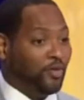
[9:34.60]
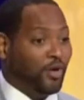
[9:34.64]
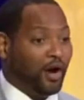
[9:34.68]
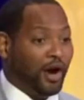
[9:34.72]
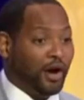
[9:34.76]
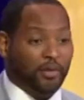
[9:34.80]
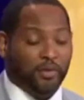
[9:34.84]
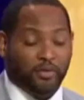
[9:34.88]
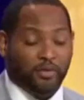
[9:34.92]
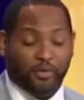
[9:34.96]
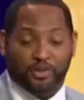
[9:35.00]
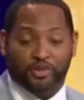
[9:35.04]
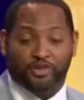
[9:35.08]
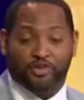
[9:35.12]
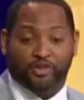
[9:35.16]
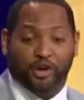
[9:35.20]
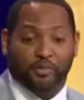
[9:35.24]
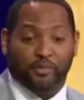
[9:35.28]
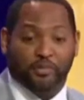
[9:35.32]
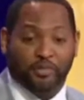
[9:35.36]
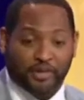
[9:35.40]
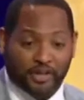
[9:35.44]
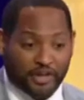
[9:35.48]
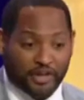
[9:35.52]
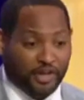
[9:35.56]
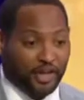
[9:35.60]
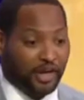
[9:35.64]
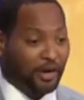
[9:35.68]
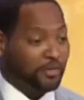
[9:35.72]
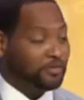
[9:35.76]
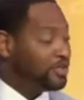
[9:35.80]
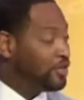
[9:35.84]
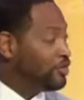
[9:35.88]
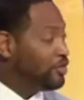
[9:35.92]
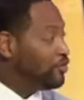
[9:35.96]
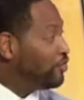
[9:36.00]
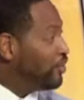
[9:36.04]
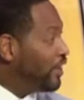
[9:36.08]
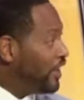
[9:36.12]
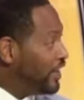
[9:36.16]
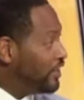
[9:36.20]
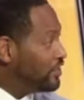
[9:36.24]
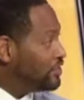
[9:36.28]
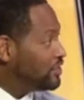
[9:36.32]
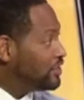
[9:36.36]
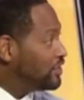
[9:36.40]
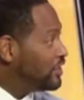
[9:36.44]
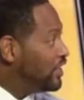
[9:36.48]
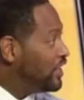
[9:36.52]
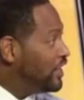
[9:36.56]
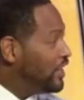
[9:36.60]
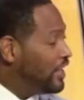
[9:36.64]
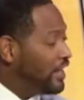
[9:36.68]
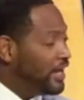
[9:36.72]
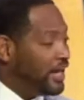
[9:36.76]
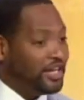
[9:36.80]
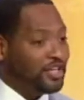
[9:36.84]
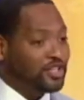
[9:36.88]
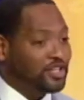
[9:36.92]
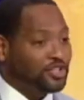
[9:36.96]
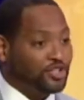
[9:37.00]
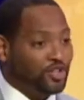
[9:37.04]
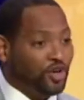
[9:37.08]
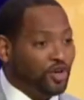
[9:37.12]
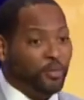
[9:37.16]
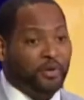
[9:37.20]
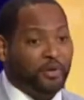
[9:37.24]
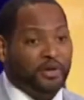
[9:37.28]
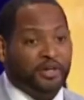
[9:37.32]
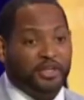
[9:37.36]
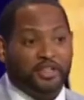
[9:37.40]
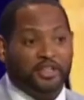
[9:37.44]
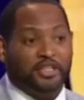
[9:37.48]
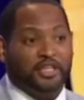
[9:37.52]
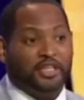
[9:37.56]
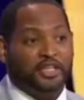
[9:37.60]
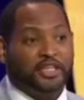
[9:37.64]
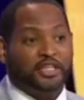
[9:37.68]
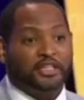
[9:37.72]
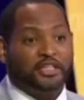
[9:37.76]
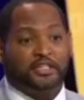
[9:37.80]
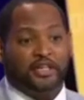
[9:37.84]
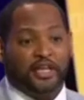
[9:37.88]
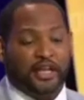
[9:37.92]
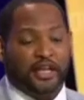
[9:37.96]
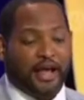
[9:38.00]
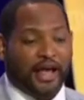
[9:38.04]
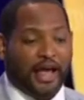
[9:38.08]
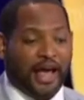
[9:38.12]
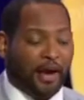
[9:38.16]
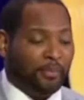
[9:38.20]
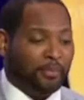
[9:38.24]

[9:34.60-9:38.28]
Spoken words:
acquirement with Drummond. He comes in raging. And there's so many things that